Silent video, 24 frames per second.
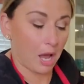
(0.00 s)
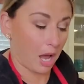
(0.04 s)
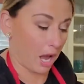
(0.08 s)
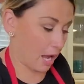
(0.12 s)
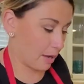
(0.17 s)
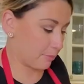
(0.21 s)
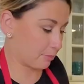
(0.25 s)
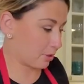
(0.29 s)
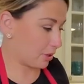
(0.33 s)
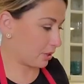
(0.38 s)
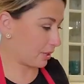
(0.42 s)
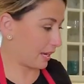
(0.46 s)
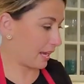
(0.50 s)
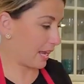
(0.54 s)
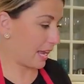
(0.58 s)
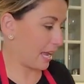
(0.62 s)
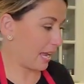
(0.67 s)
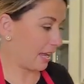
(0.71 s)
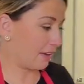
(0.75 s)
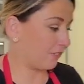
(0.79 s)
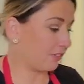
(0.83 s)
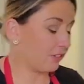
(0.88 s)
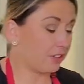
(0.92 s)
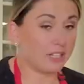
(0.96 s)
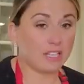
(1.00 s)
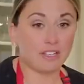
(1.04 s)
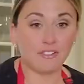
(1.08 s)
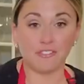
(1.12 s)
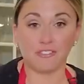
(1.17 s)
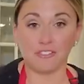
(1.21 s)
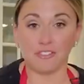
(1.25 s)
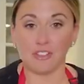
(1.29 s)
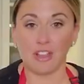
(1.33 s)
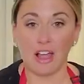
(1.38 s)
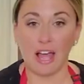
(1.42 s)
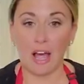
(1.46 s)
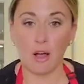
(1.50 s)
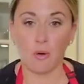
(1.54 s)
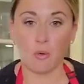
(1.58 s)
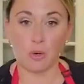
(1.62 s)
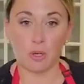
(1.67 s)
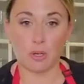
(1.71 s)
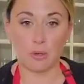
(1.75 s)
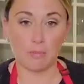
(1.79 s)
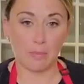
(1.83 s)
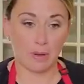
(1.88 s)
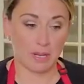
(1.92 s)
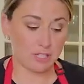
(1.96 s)
I'm gonna heavily
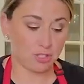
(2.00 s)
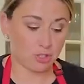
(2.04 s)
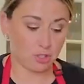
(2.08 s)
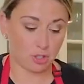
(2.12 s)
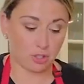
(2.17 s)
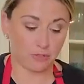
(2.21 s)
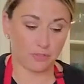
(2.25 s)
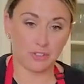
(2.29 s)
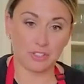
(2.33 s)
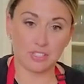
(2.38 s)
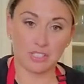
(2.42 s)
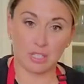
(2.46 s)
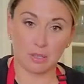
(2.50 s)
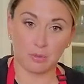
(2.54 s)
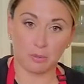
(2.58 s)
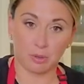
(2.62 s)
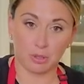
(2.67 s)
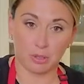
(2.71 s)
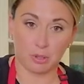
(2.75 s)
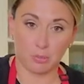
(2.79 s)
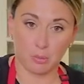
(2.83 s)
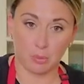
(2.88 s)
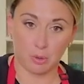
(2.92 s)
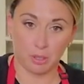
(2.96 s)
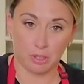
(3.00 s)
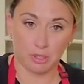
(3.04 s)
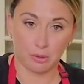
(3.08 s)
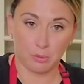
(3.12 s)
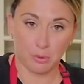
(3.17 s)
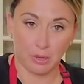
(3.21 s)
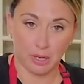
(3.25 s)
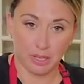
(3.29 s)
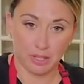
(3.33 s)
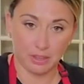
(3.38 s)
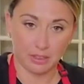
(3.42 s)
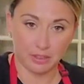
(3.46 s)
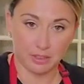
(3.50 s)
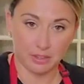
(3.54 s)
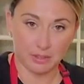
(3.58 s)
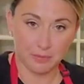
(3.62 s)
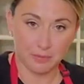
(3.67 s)
flour my surface that we're gonna work with,